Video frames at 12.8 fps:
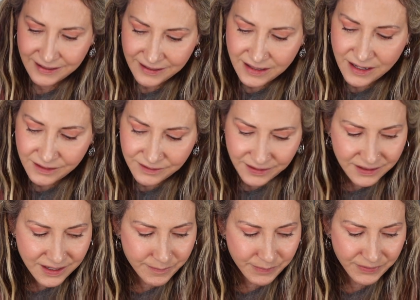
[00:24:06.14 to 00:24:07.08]
A
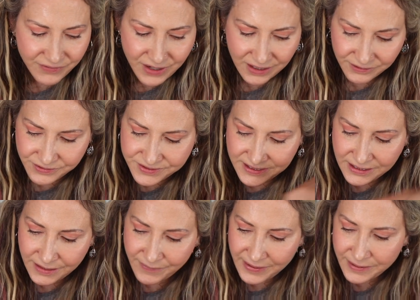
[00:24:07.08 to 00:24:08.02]
couple of colors
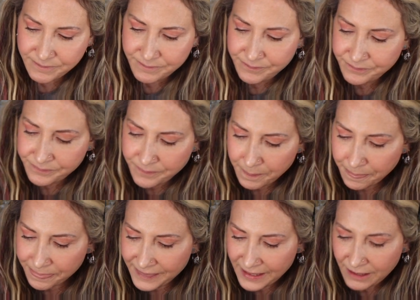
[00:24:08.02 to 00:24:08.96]
anyway.
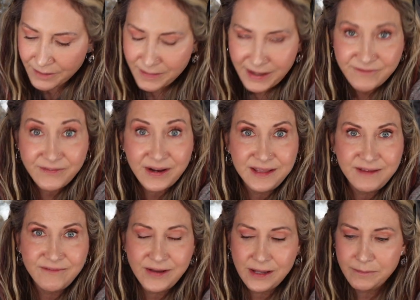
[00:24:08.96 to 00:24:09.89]
Now I
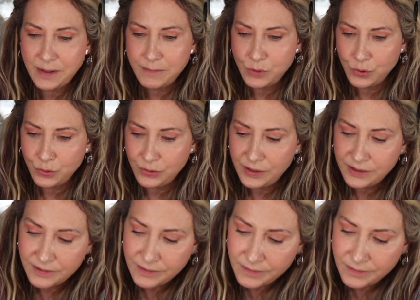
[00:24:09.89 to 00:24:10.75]
finally found my moon,